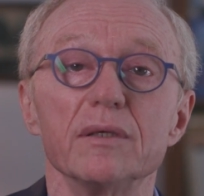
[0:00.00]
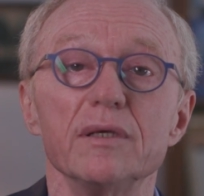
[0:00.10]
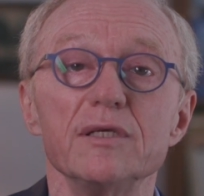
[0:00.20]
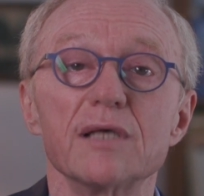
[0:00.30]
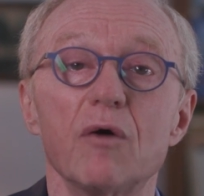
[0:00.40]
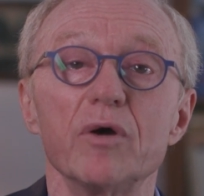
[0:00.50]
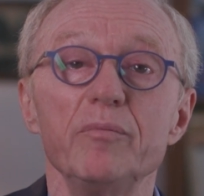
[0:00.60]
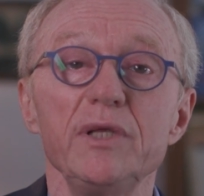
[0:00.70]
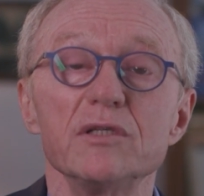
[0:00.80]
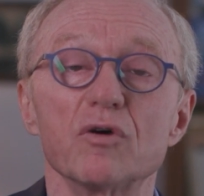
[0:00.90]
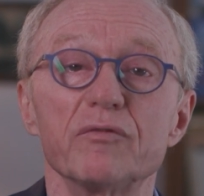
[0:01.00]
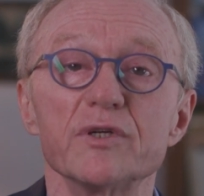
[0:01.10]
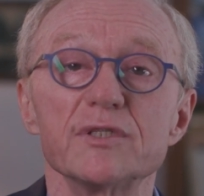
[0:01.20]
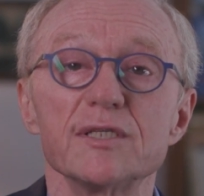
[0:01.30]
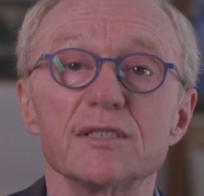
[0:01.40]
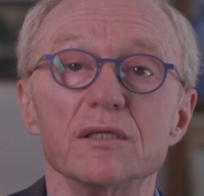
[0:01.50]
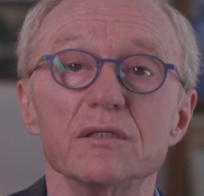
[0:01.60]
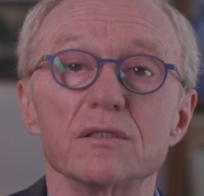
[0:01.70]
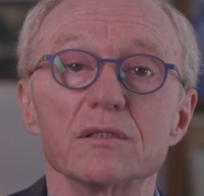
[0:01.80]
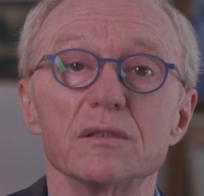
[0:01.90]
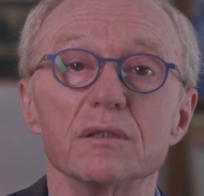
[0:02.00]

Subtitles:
is our means of resistance.